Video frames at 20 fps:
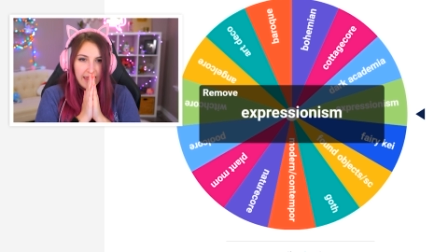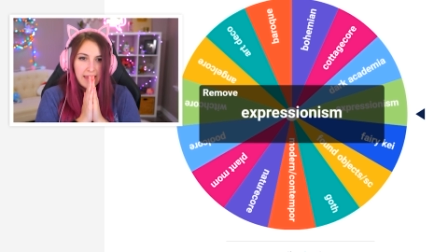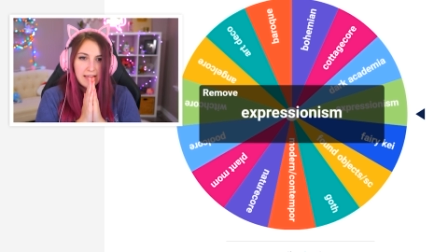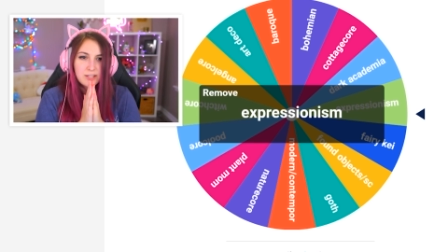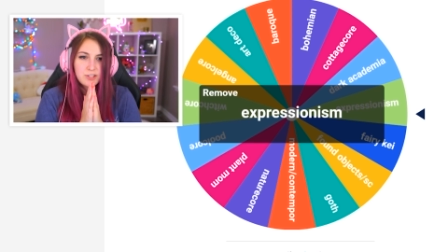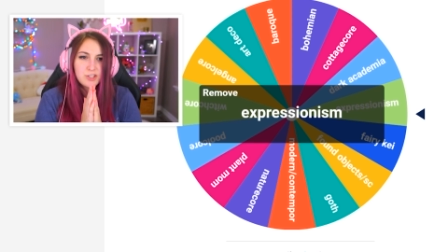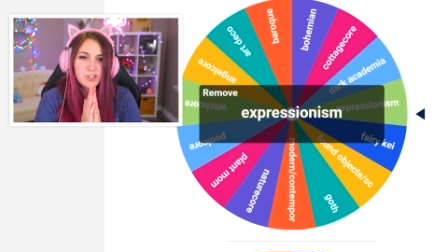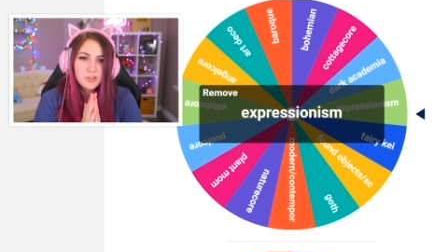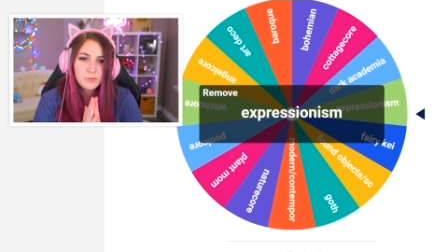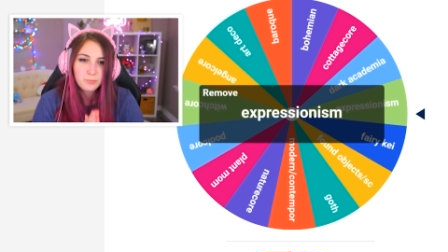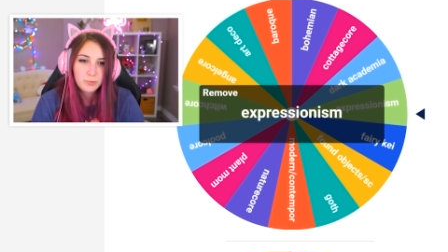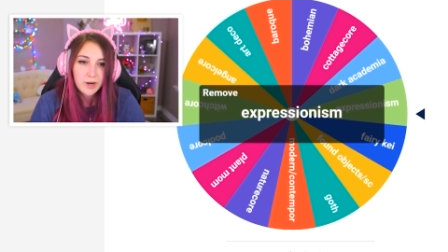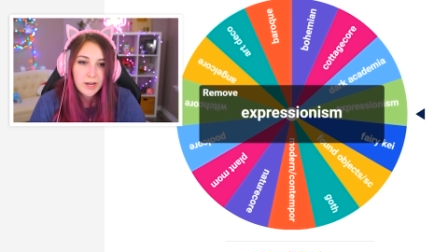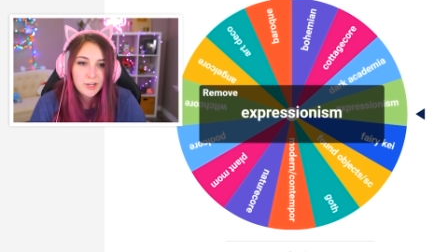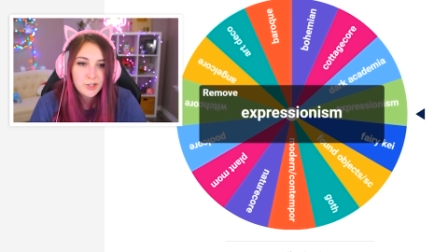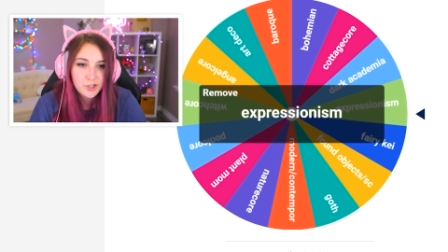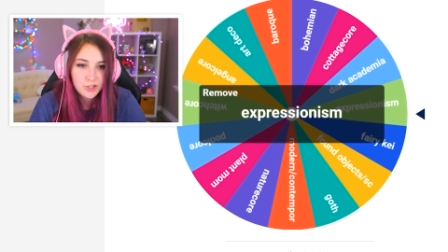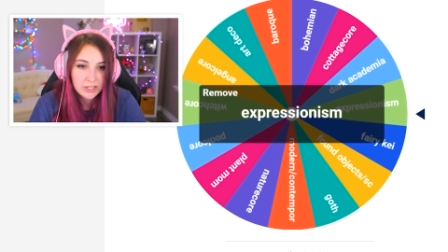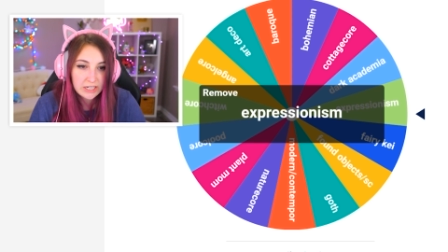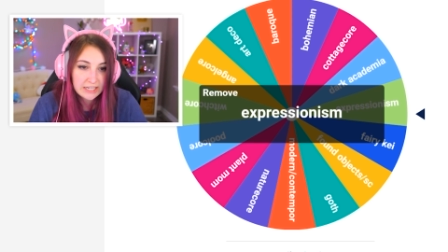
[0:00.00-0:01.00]

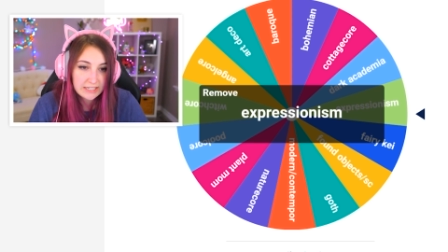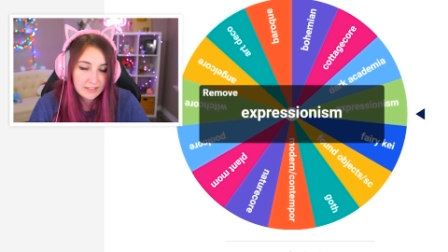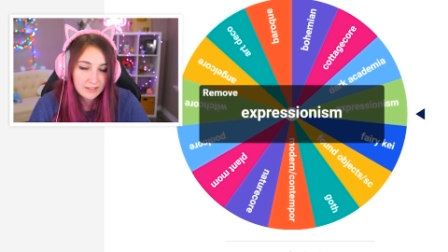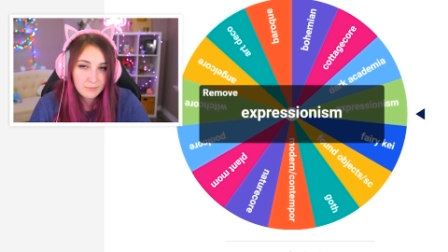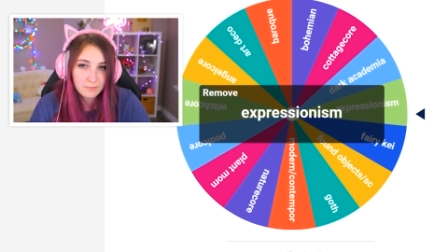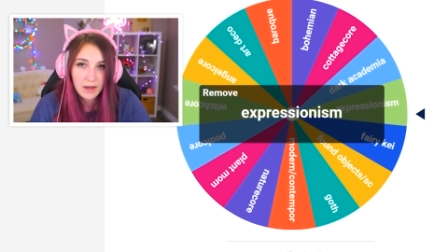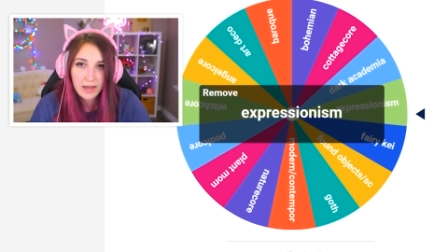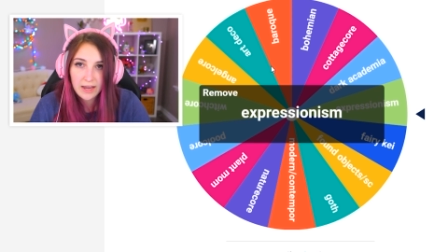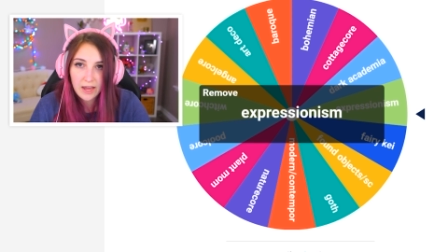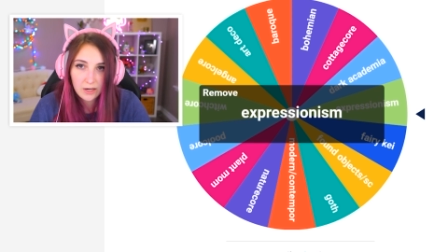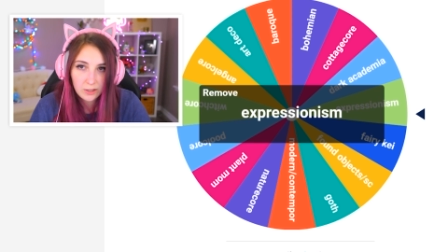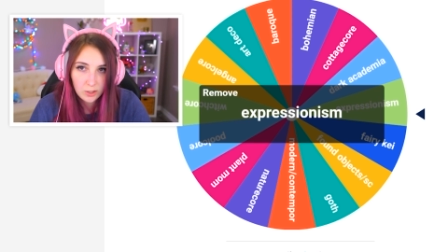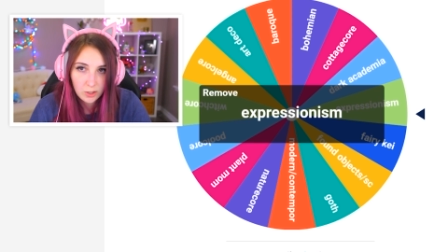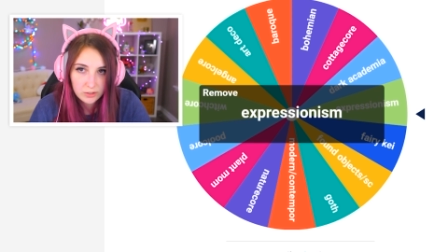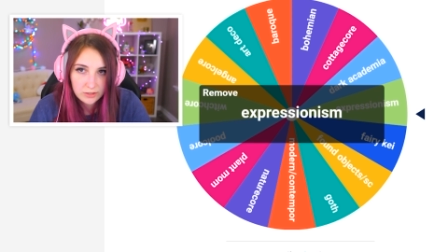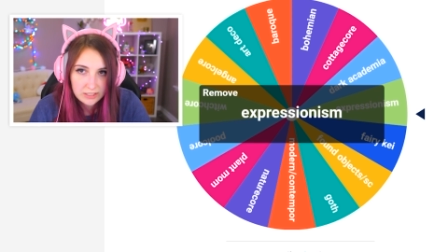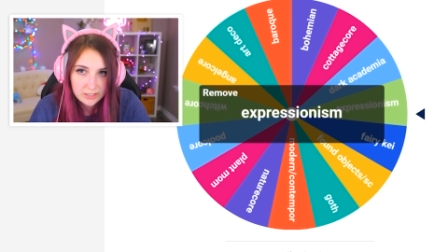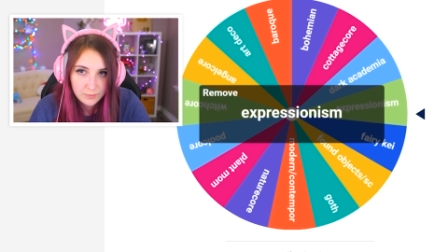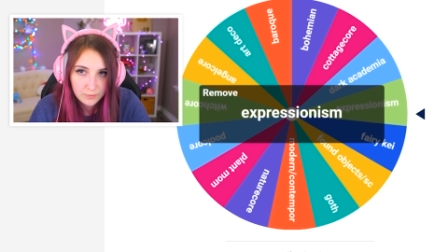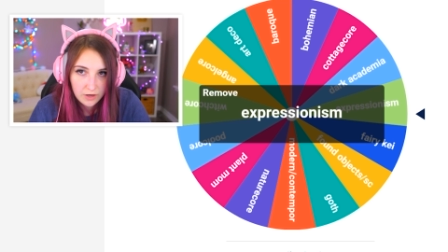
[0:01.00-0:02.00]
Expressionism. I gotta
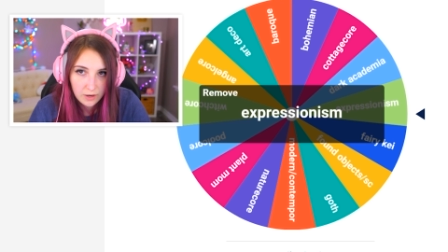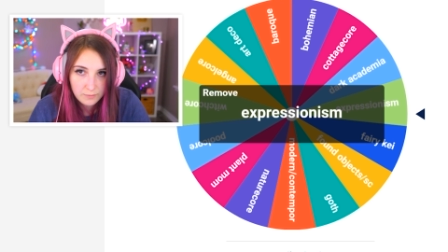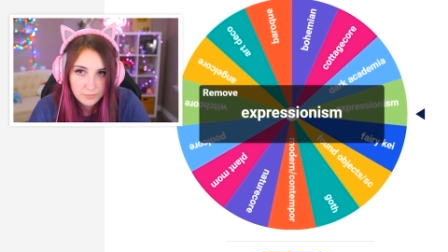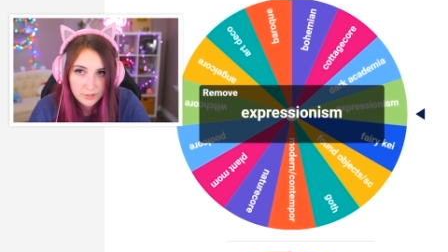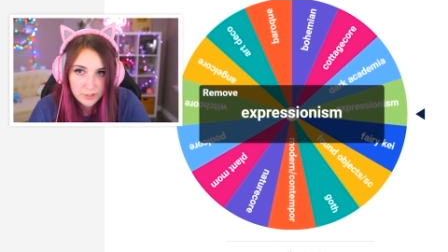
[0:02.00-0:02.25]
look this one up